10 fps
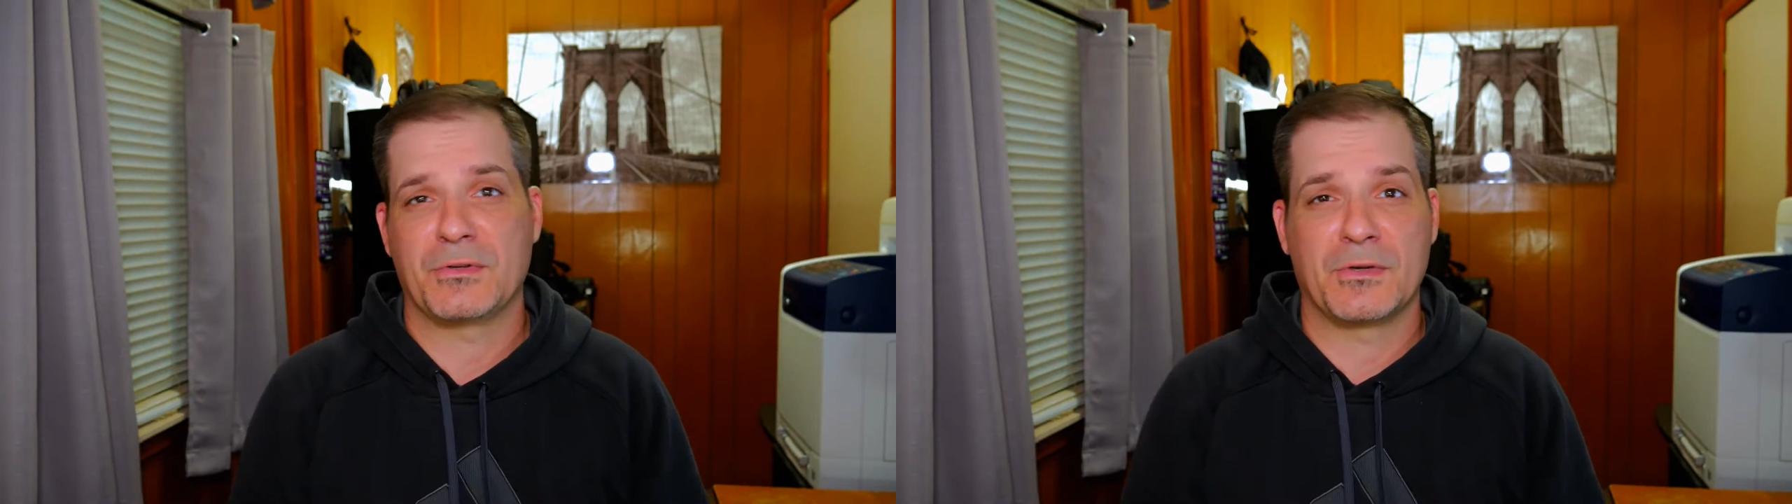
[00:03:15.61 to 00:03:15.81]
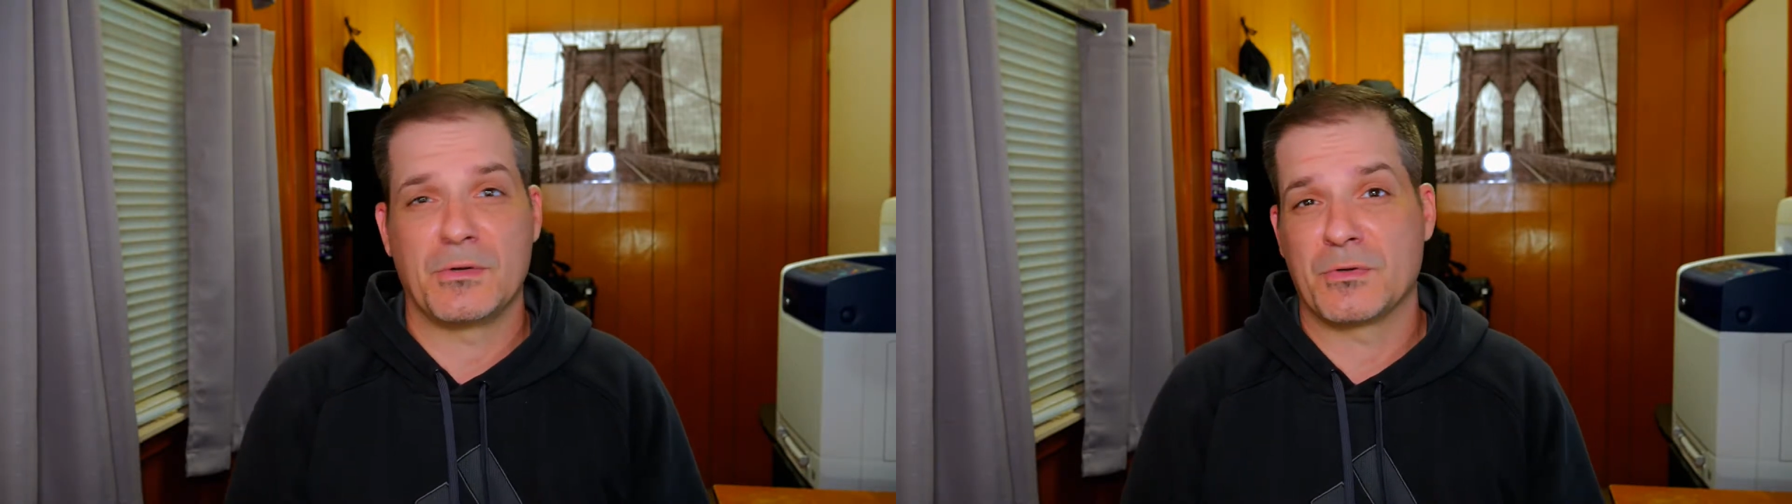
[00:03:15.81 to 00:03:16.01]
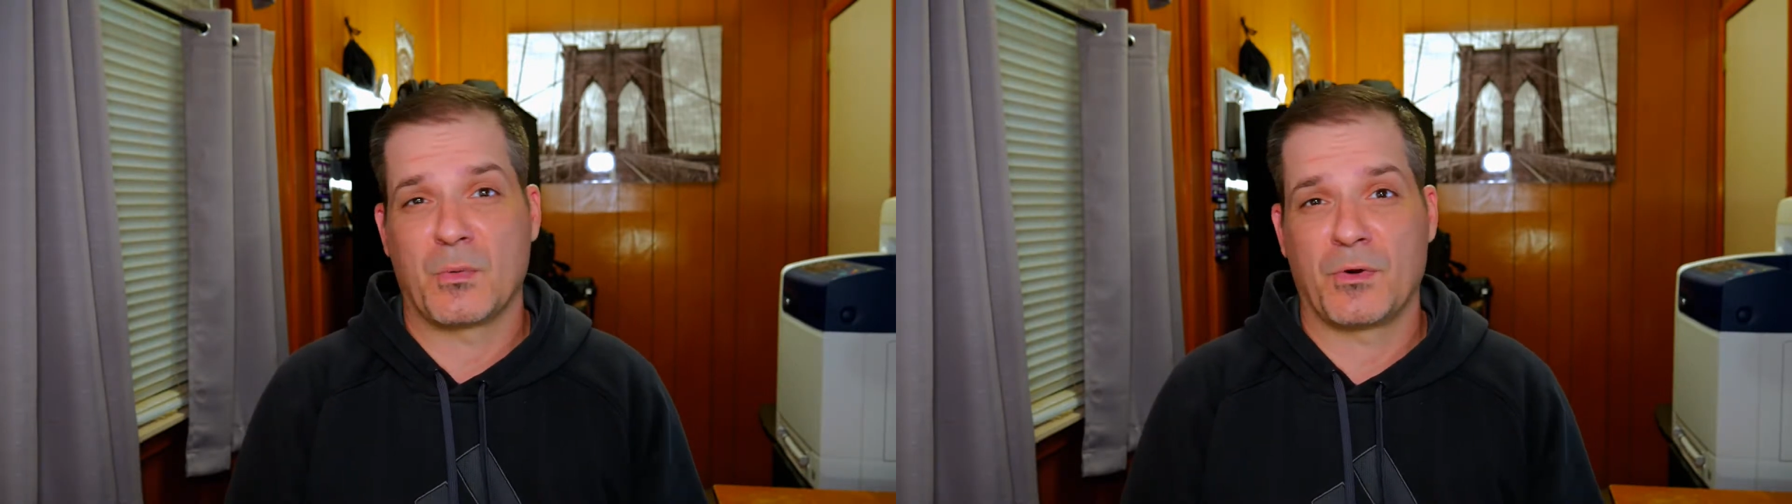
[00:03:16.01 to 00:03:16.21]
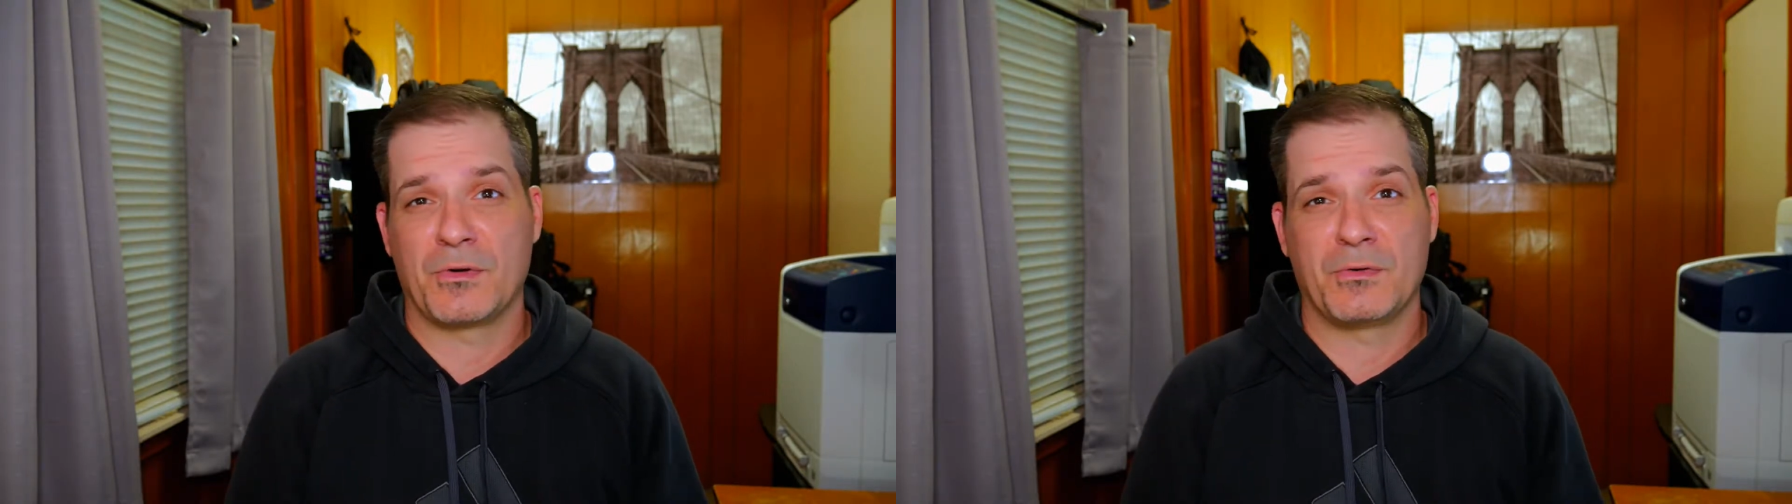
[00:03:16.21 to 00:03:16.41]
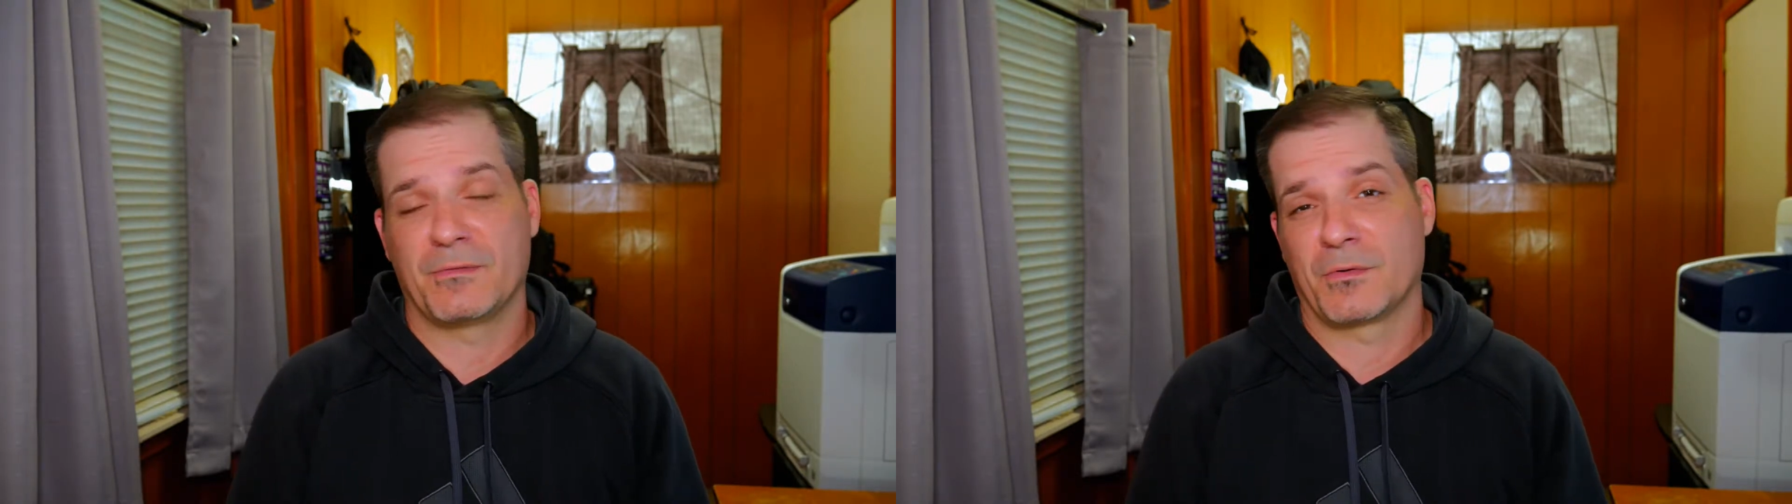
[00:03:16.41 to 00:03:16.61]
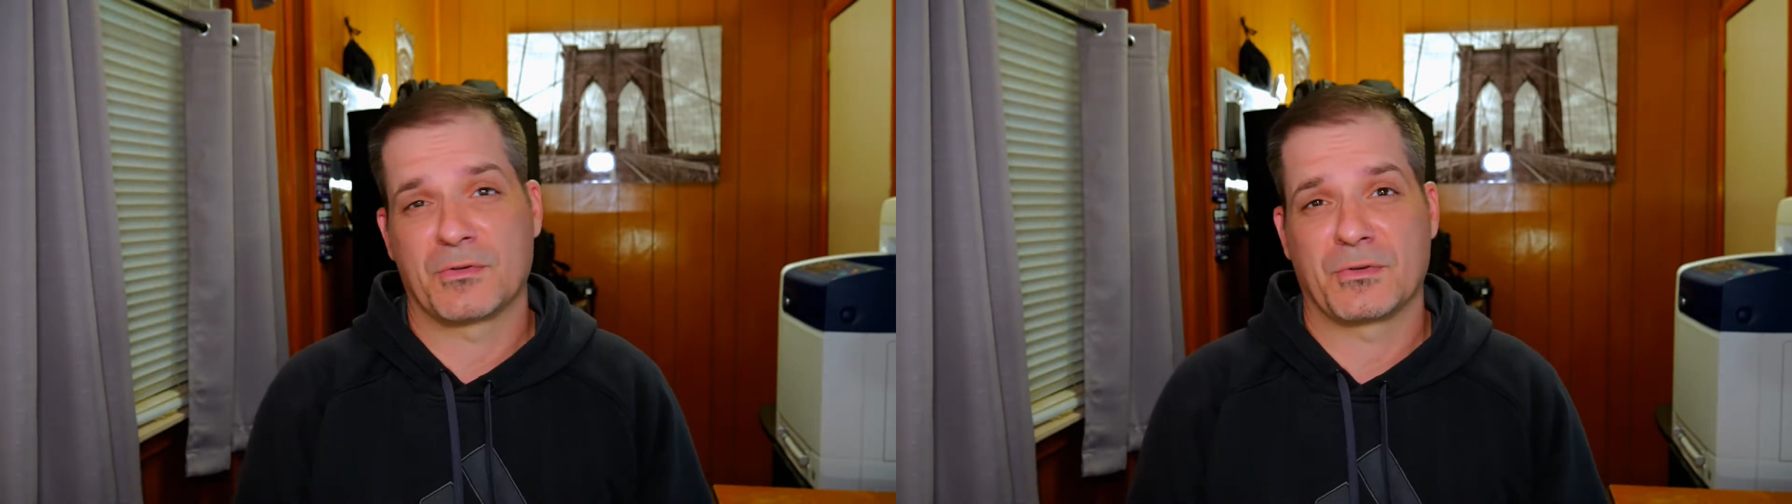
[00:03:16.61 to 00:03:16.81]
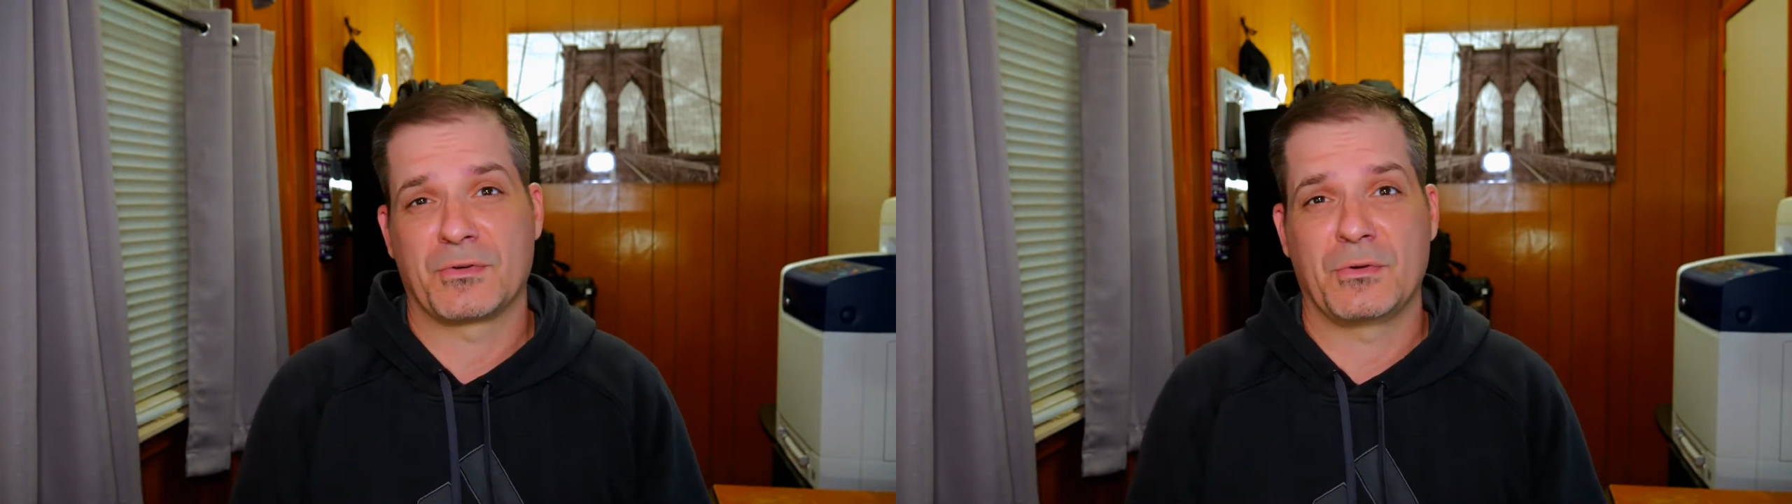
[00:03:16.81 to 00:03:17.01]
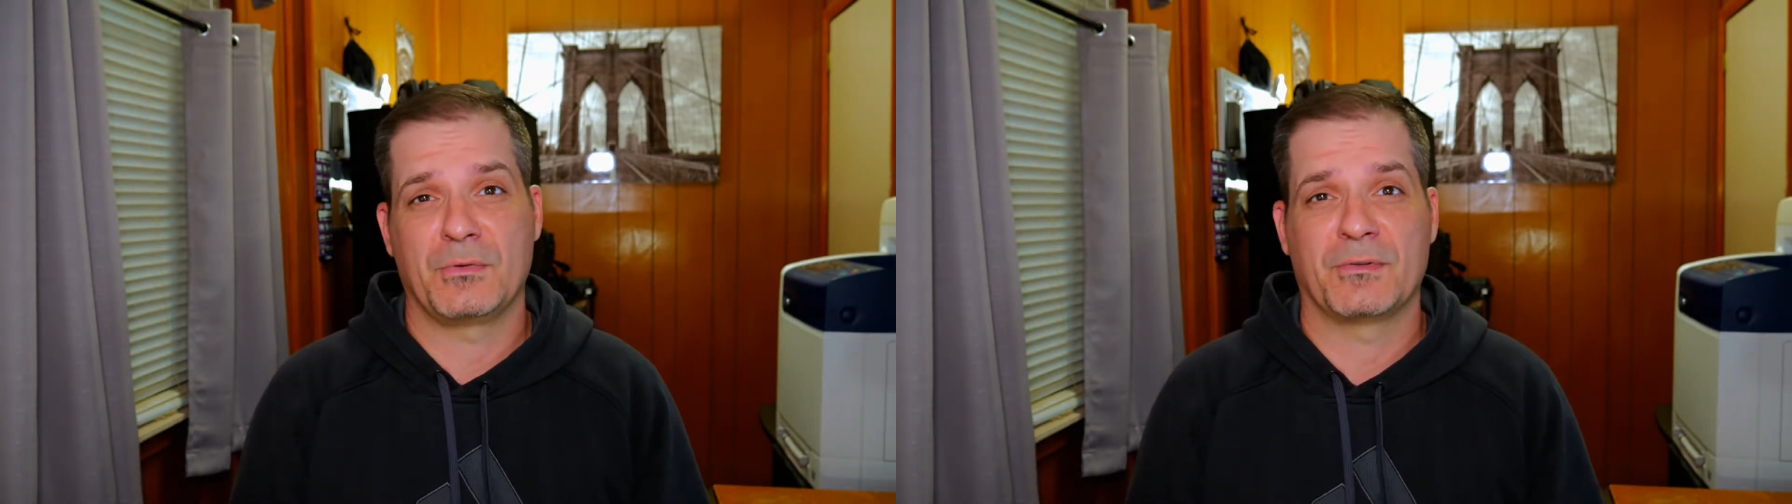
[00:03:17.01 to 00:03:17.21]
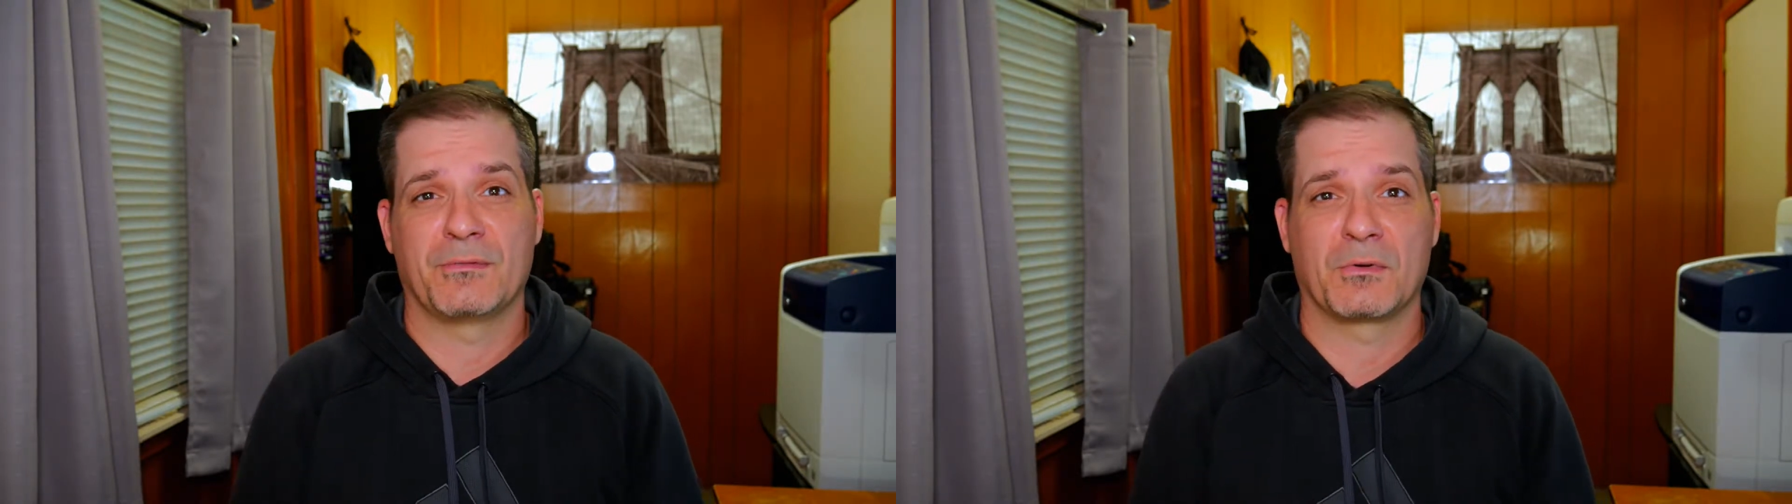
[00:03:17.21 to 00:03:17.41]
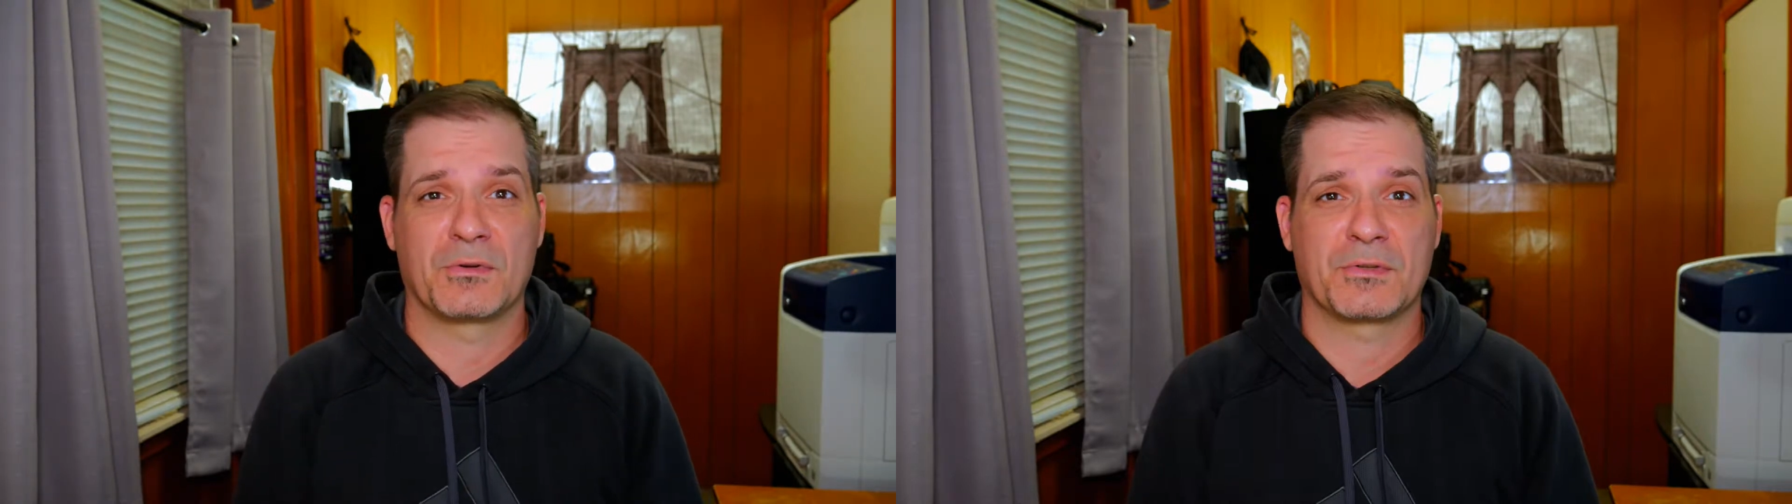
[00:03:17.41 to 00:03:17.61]
You can use it one universe or two
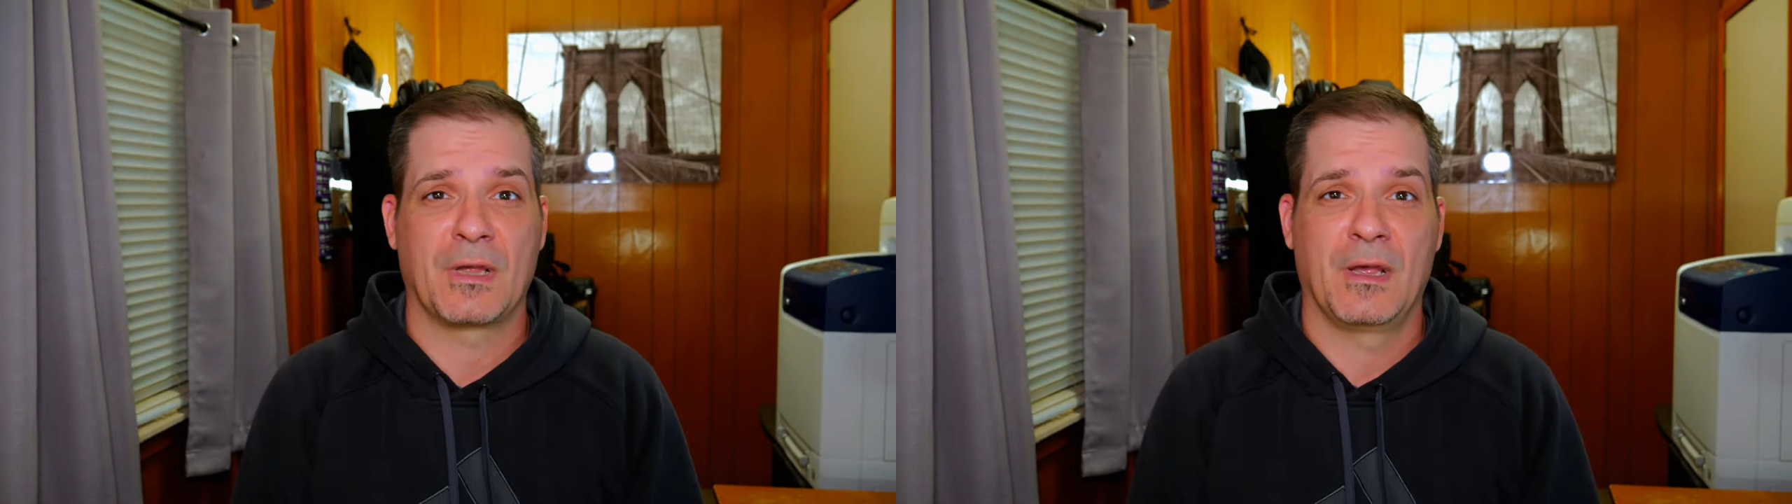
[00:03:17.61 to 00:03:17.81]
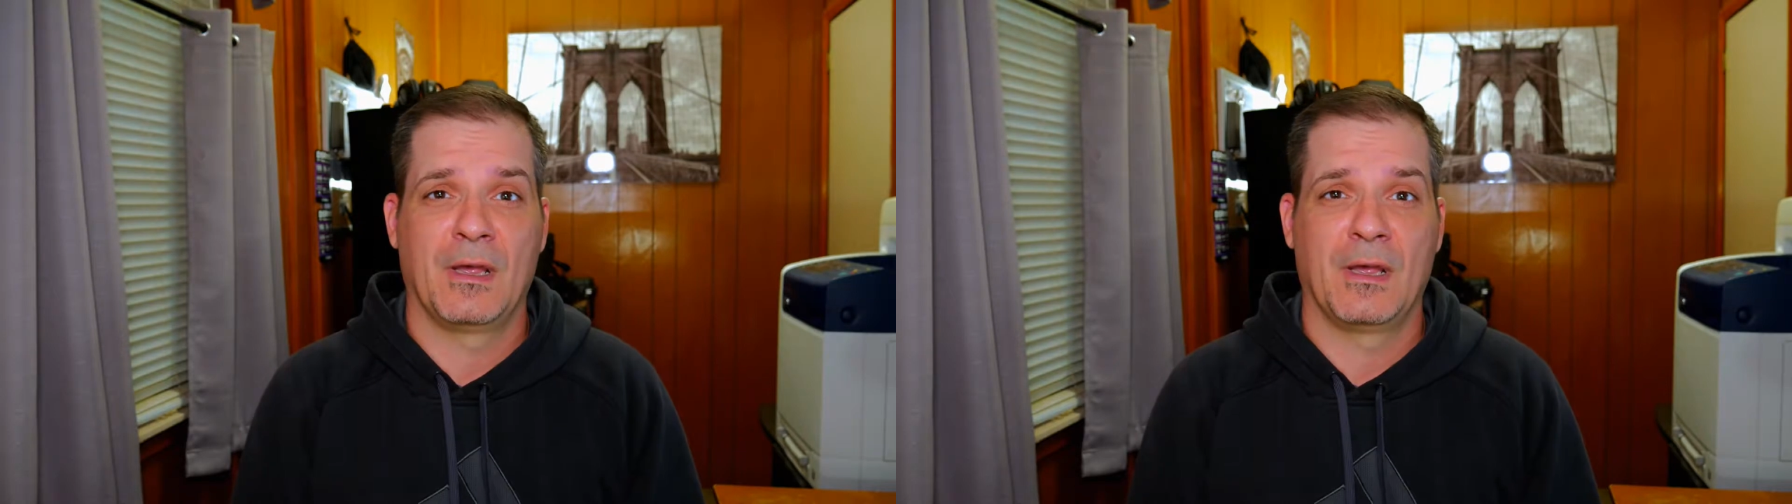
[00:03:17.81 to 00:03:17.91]
universe.